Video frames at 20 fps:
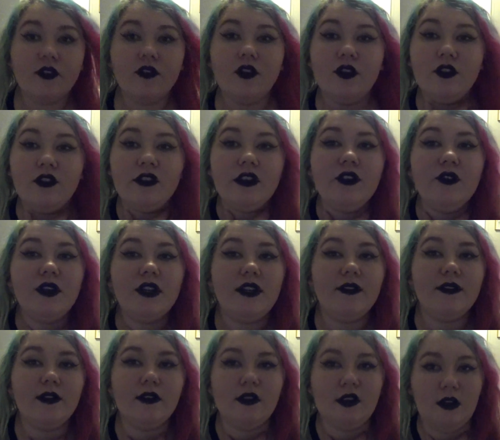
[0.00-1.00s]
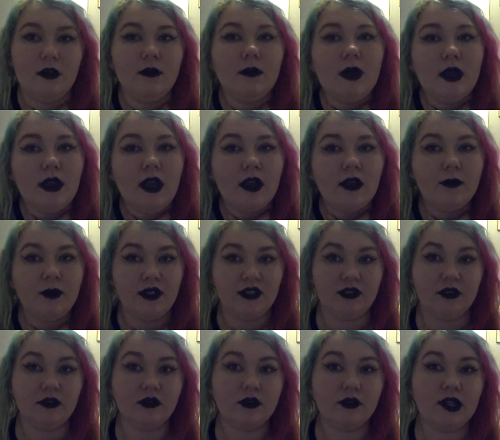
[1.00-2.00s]
So you see, you can even see my neck
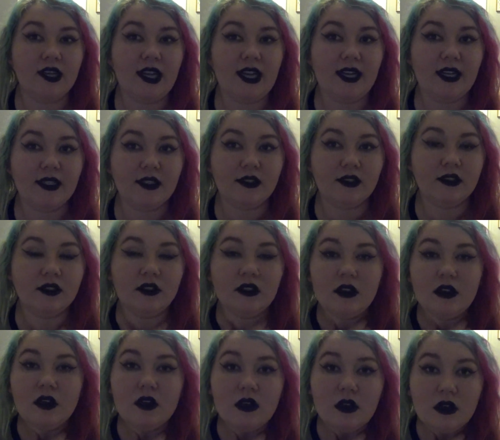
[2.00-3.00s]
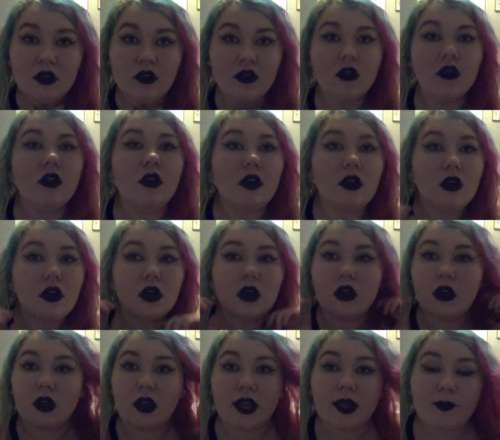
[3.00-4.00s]
muscles react.
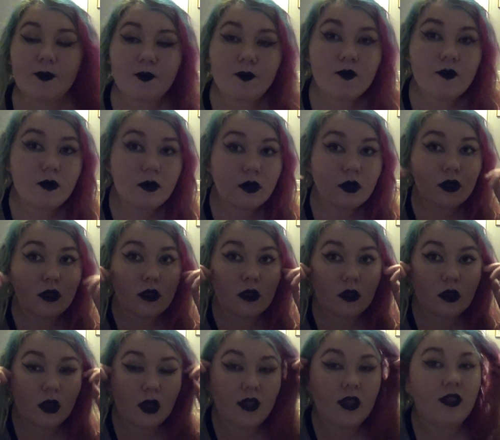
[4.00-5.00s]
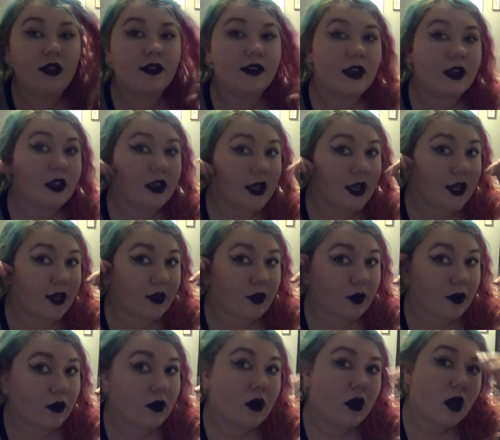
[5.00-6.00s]
Alright. And then the second thing I
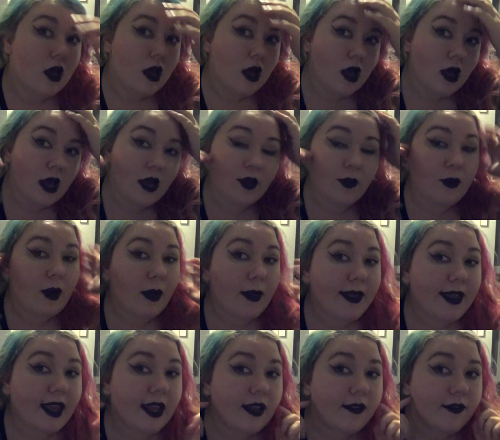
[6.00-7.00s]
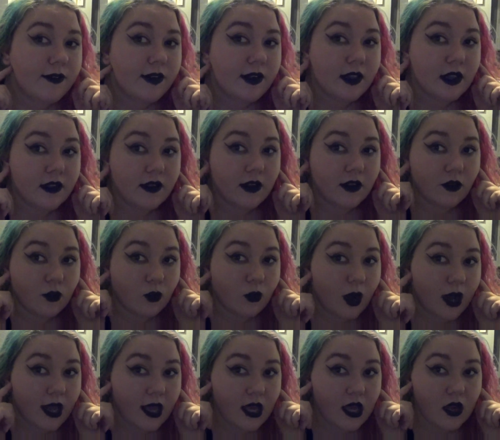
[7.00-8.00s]
do, you probably can't even see this, is
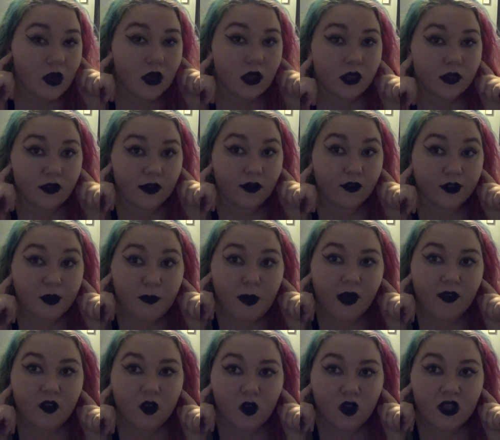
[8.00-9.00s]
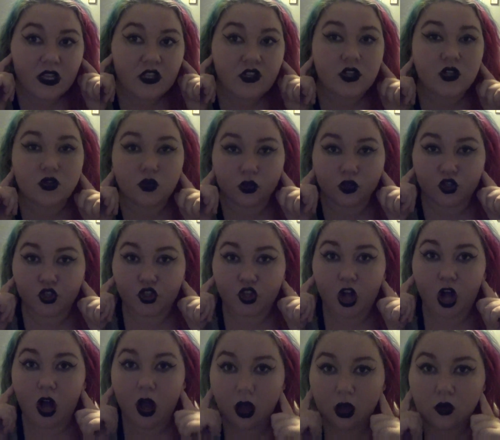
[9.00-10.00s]
right here there's a muscle, and this controls your
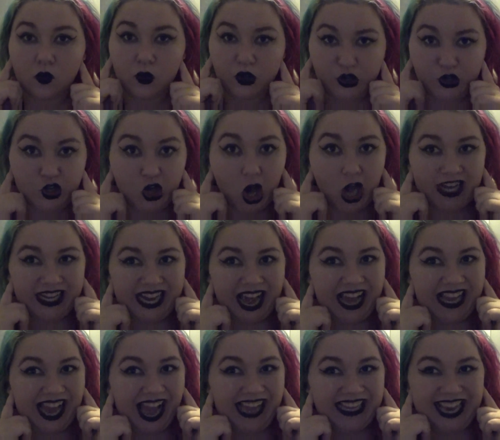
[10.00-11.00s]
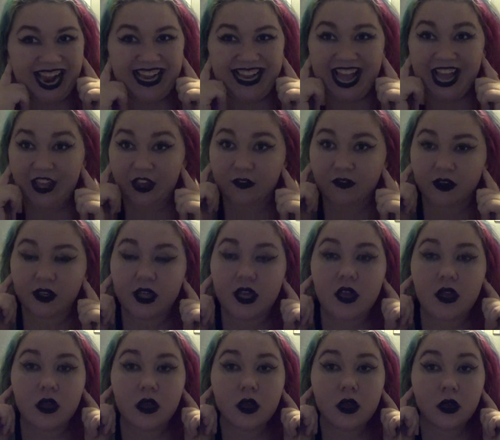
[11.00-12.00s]
jaw. When you talk, you feel
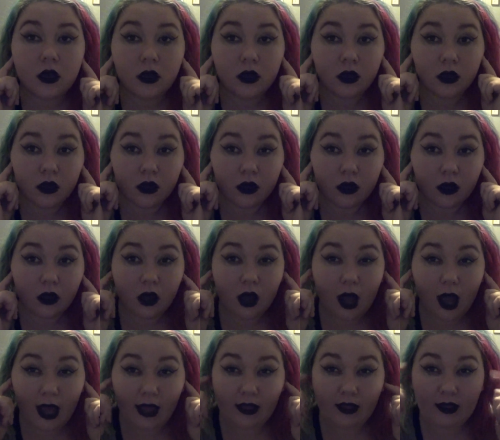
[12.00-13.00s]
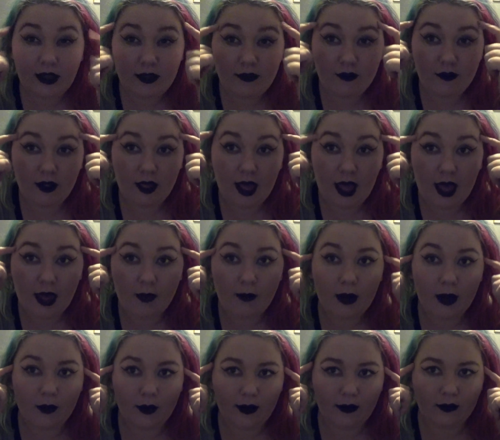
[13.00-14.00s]
it? I lift that
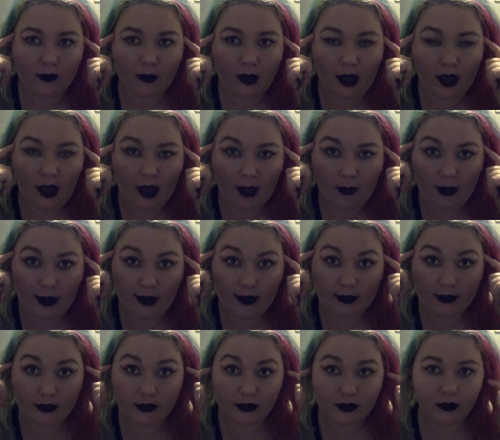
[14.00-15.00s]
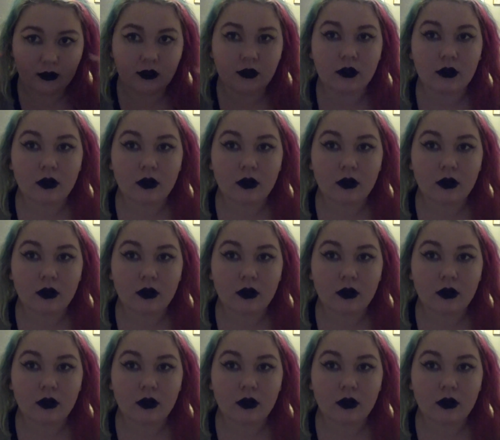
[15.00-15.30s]
by raising my eyebrows.